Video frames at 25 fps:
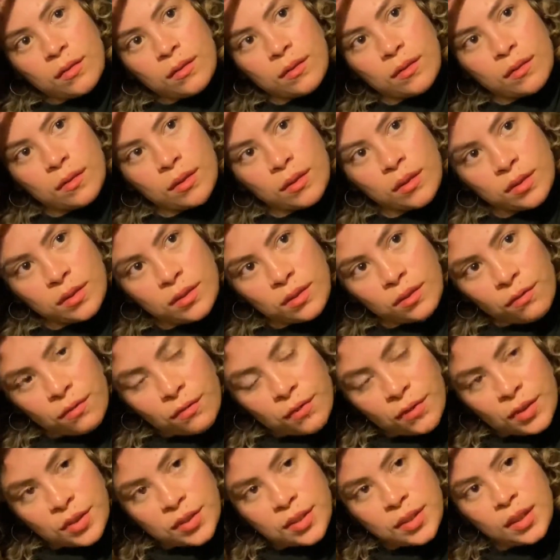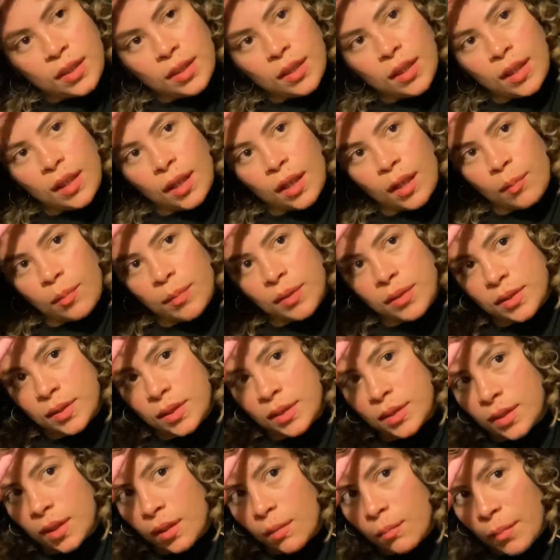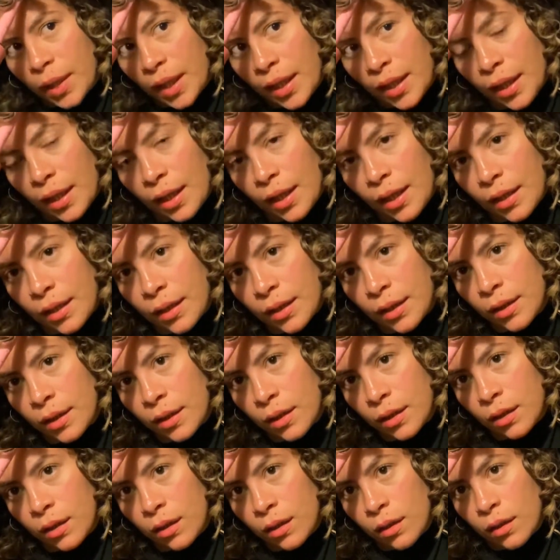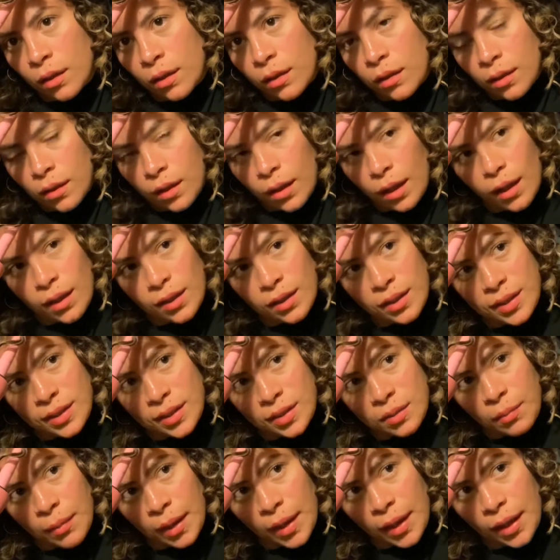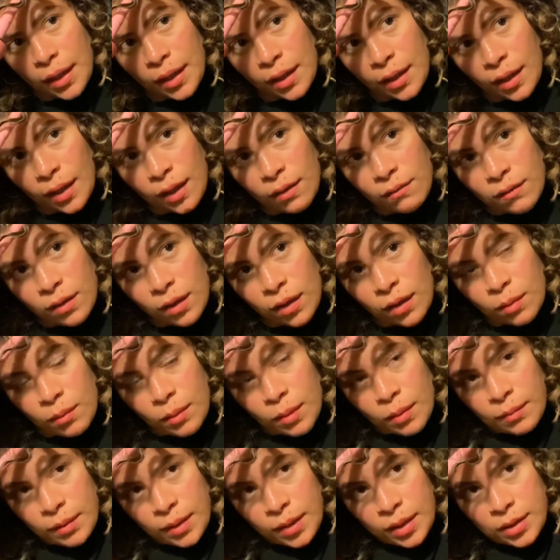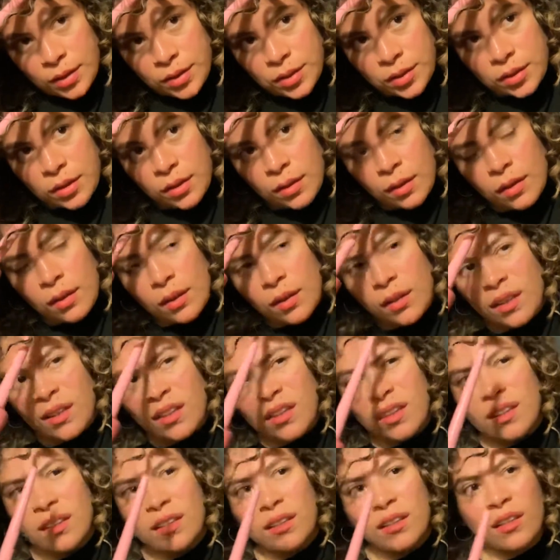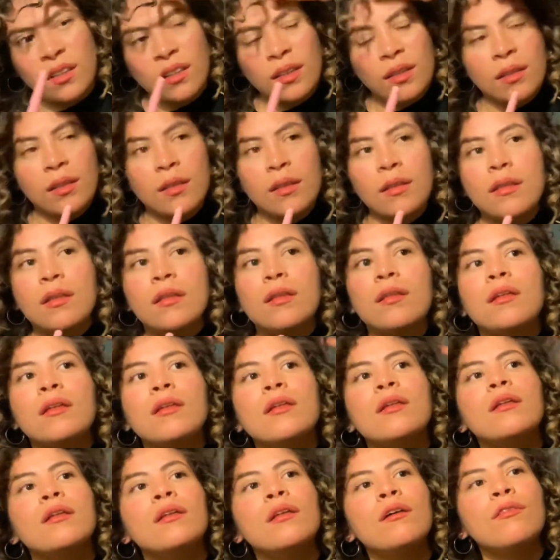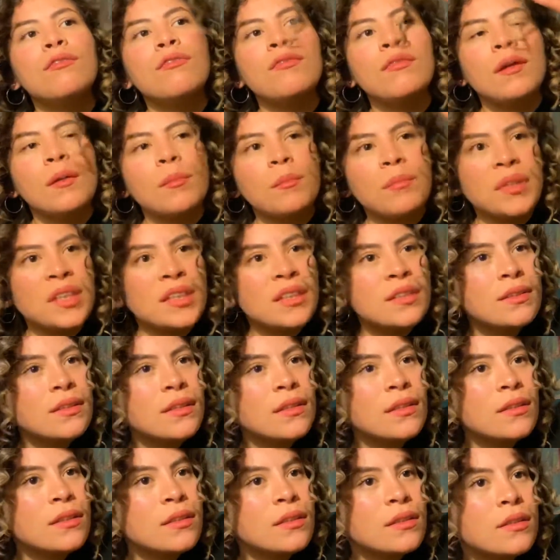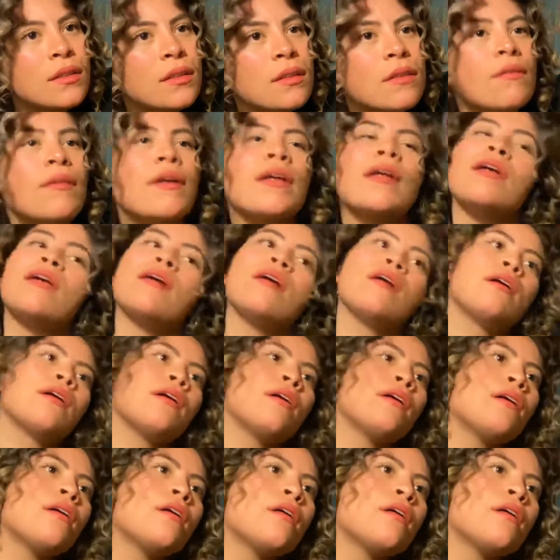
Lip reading: because the first thing that happens is that my hair, at least my hair, I have a lot of baby hairs, the front pieces right here,